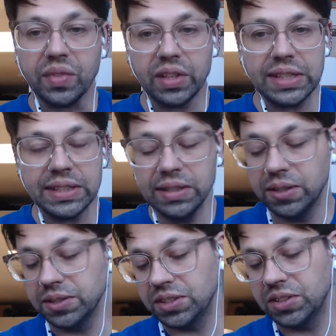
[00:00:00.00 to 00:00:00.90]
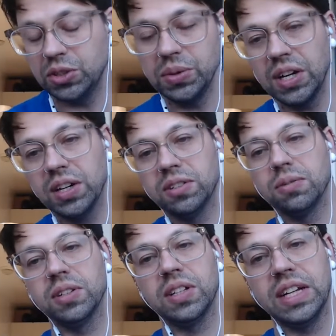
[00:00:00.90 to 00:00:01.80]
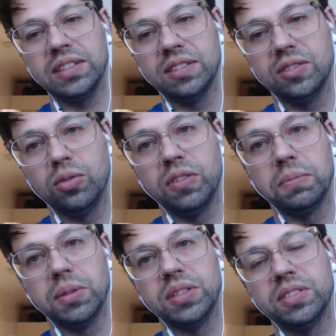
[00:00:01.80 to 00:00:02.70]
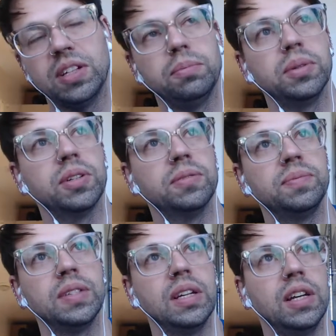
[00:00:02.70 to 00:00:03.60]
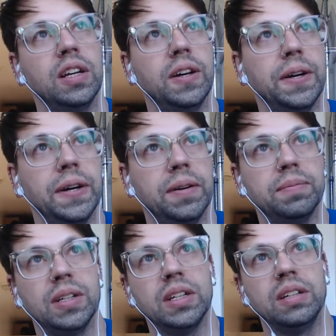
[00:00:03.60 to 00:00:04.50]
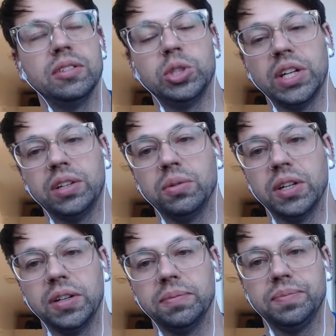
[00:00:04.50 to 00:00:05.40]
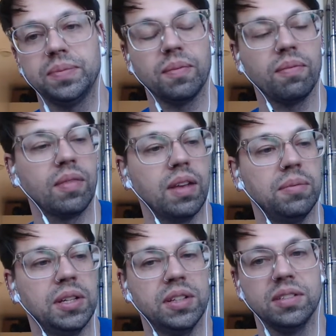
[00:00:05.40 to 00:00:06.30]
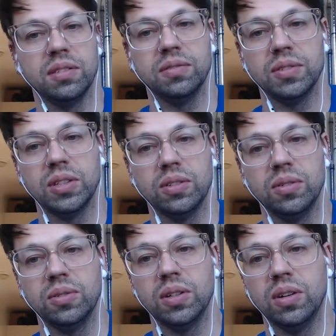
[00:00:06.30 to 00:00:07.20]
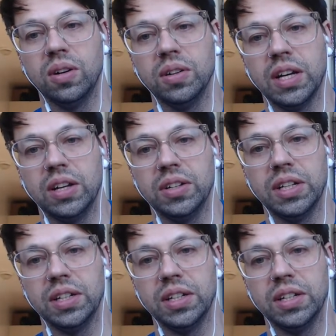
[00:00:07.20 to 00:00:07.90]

It's just too hard to run classes November, December, and even January because of all the holidays.